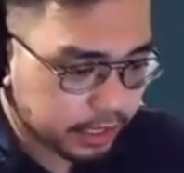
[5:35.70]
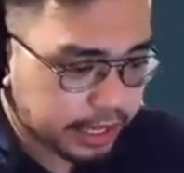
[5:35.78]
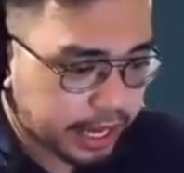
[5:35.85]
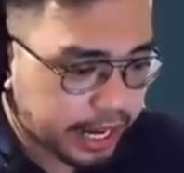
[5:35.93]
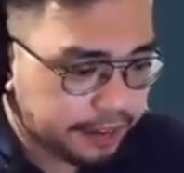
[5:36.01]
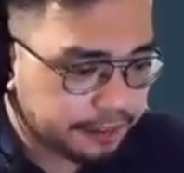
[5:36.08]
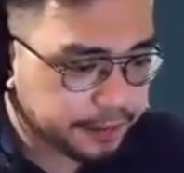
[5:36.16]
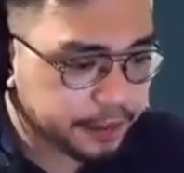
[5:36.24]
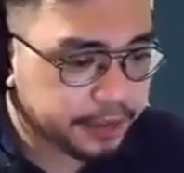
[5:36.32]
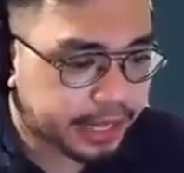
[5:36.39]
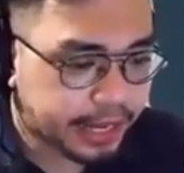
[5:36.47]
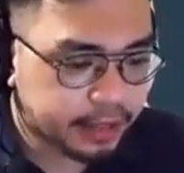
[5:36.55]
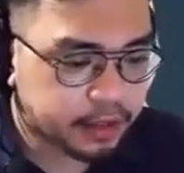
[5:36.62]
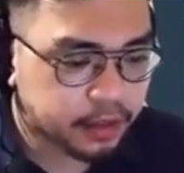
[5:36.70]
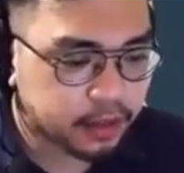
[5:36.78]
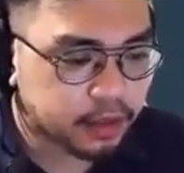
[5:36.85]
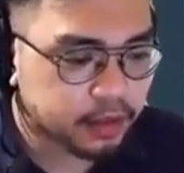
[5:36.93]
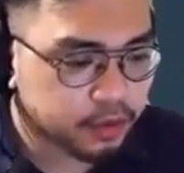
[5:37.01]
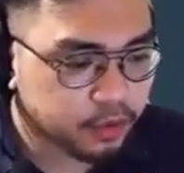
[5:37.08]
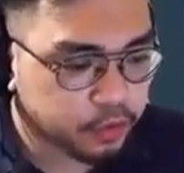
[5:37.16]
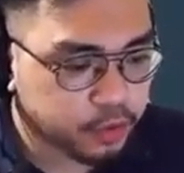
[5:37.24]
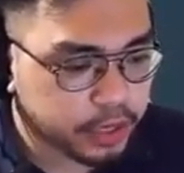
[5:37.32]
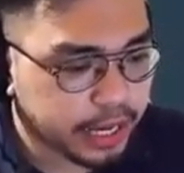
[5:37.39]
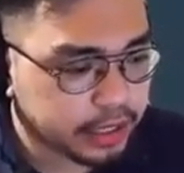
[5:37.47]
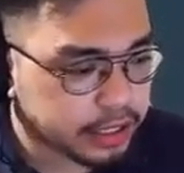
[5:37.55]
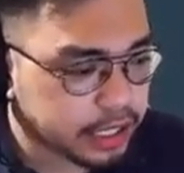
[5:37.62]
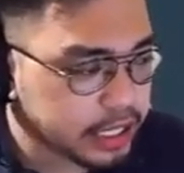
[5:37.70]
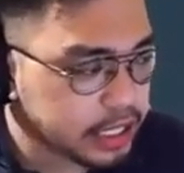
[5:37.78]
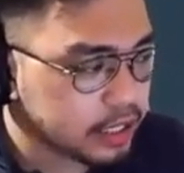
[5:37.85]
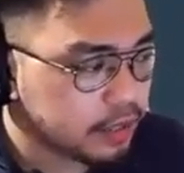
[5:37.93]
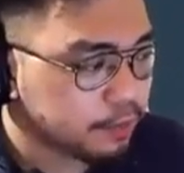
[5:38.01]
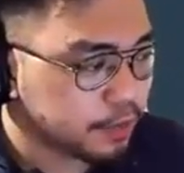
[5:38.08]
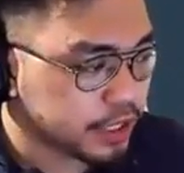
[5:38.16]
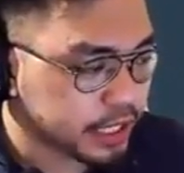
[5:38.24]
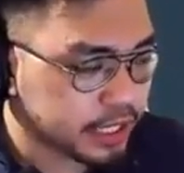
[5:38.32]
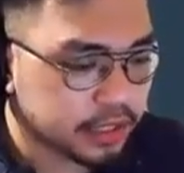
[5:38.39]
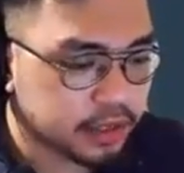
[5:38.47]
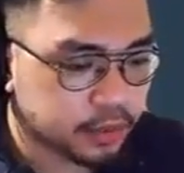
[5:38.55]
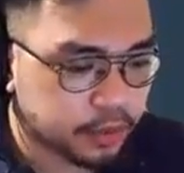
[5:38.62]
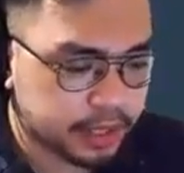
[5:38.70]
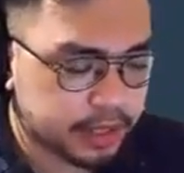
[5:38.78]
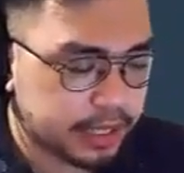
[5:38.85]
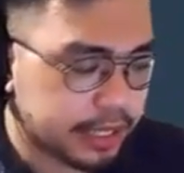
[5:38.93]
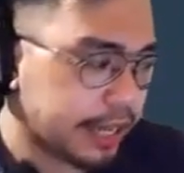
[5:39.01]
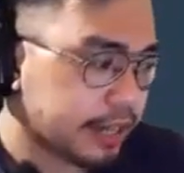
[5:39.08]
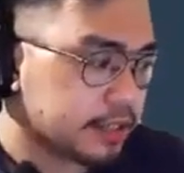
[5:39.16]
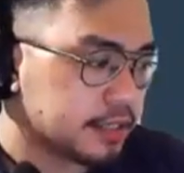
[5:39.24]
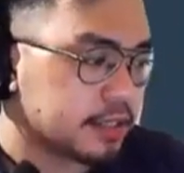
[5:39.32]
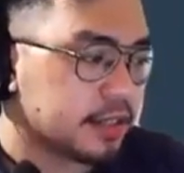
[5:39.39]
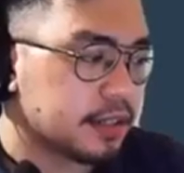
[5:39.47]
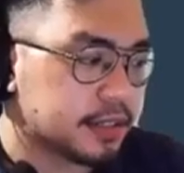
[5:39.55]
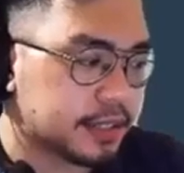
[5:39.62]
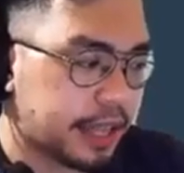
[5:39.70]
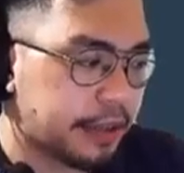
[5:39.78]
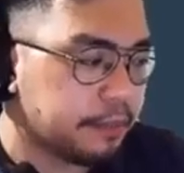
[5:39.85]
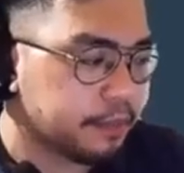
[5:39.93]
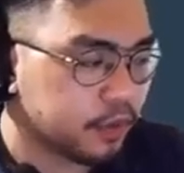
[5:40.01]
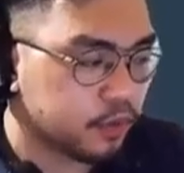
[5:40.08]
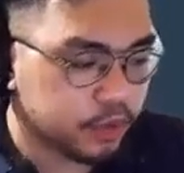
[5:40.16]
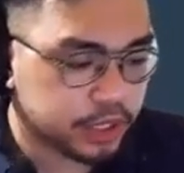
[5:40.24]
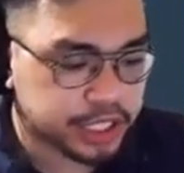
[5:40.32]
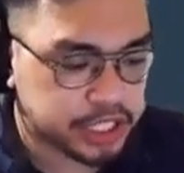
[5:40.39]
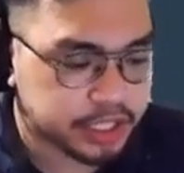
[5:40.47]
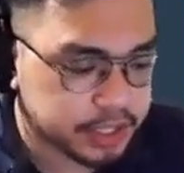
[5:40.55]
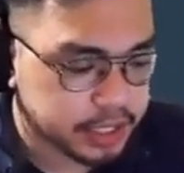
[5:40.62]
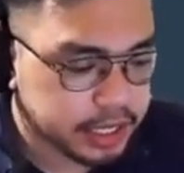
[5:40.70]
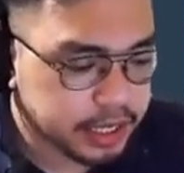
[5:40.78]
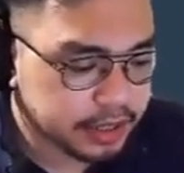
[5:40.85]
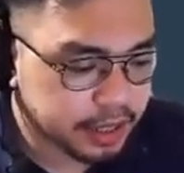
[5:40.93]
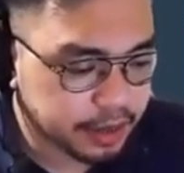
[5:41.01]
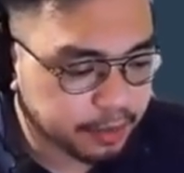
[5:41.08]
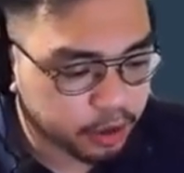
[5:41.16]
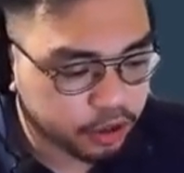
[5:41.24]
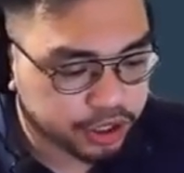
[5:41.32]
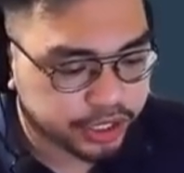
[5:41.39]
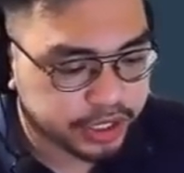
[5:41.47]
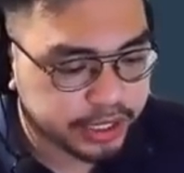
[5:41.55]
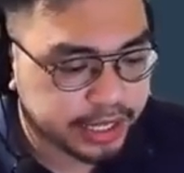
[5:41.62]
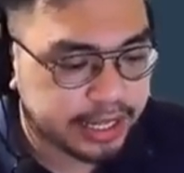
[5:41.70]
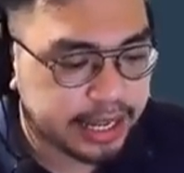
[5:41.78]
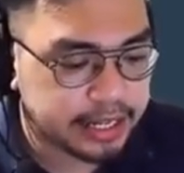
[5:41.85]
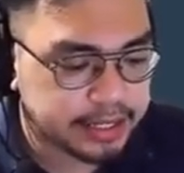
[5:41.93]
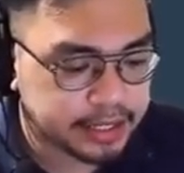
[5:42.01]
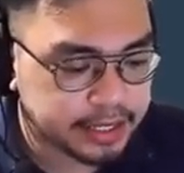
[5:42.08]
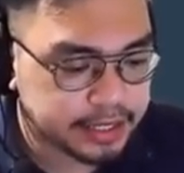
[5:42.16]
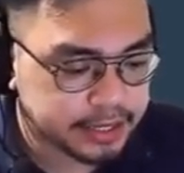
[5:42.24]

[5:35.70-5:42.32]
After that, we actually proceed with the next step, which is the emotion analysis.